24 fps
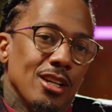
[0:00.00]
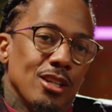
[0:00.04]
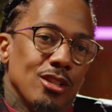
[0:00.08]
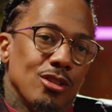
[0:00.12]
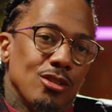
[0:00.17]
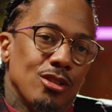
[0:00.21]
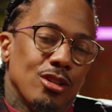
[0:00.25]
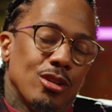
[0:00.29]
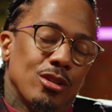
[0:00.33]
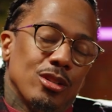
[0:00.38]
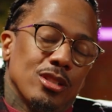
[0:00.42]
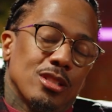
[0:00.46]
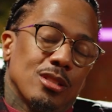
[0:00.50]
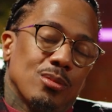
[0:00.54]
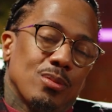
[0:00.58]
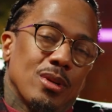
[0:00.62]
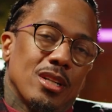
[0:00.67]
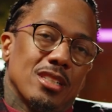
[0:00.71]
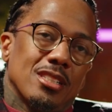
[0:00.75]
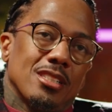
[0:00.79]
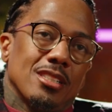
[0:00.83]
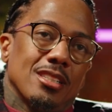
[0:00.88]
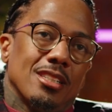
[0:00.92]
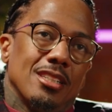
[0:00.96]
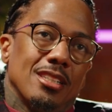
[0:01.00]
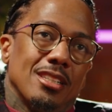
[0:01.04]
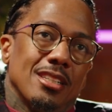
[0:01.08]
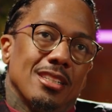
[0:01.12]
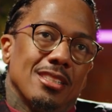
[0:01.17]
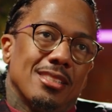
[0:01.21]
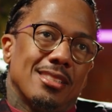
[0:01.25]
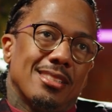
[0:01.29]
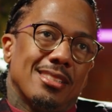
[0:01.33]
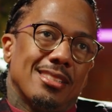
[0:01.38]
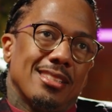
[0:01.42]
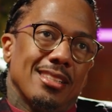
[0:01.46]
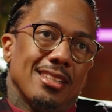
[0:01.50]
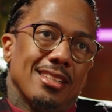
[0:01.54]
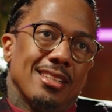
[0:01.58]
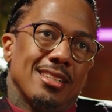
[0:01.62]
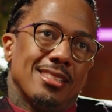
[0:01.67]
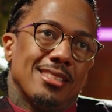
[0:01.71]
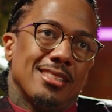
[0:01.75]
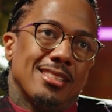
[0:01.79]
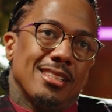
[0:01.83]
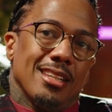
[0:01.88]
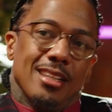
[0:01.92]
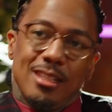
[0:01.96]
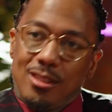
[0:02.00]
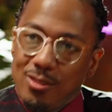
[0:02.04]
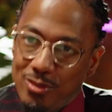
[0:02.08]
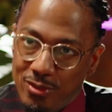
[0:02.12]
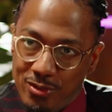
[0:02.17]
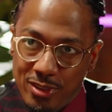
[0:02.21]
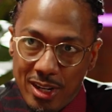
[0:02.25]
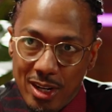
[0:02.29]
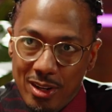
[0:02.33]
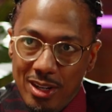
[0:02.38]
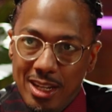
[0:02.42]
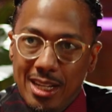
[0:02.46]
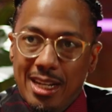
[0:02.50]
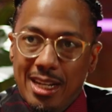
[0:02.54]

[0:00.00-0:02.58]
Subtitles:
especially it's very